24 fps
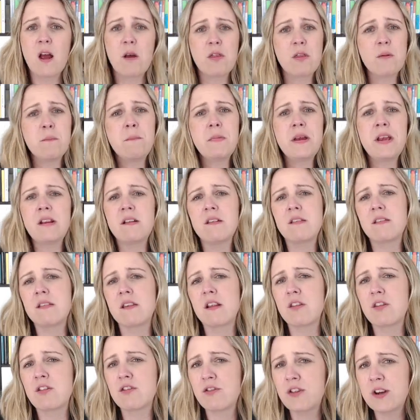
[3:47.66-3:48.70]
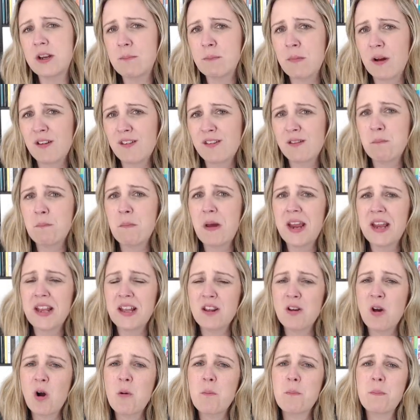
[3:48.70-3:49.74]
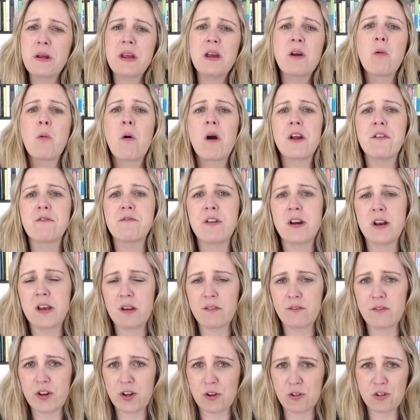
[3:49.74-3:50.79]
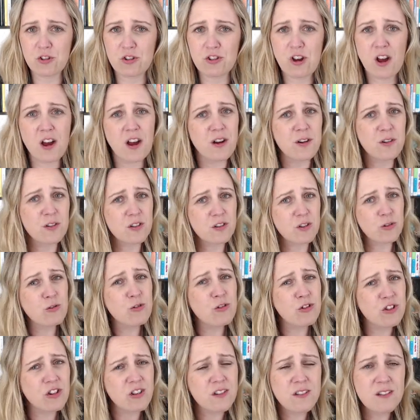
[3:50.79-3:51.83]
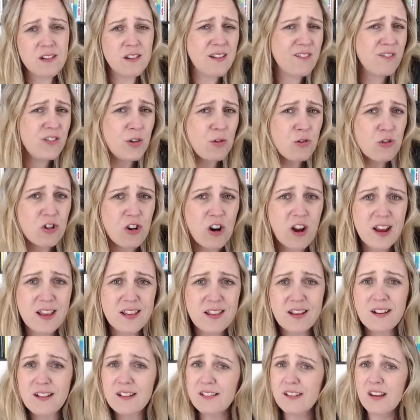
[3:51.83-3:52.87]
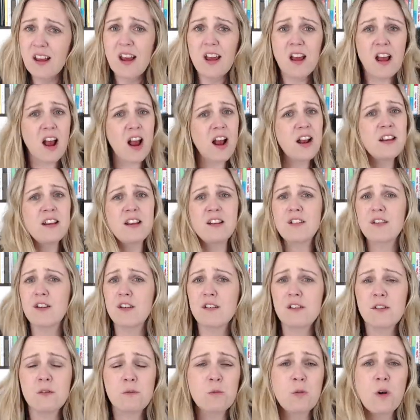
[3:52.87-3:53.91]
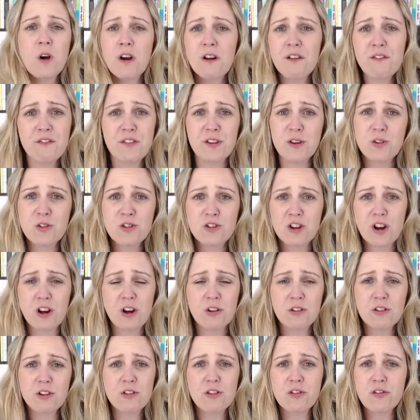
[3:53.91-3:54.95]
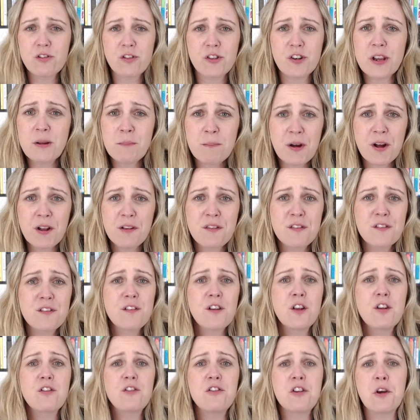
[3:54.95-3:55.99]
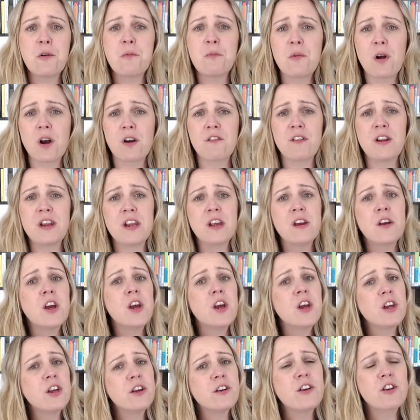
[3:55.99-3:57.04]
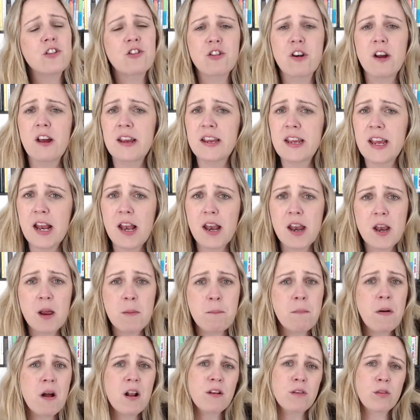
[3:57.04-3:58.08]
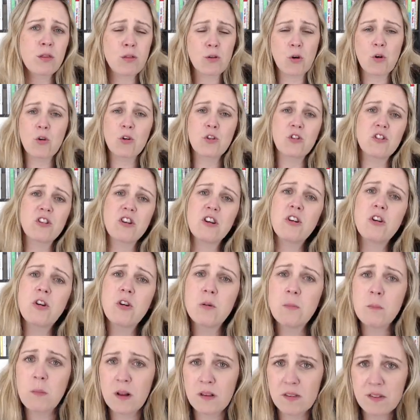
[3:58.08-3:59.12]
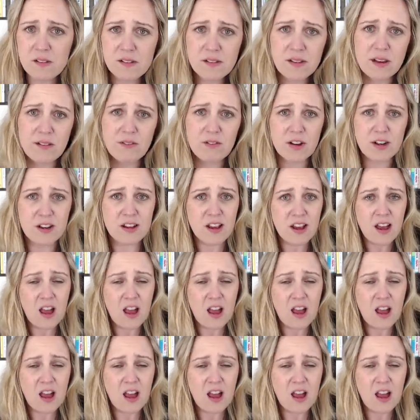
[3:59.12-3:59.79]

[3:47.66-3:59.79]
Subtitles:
That means that 3 months may not be quite ready for your child. So just if you try this and it doesn't work for your child at 3 months, don't worry. You could try again in a month or 2 months even,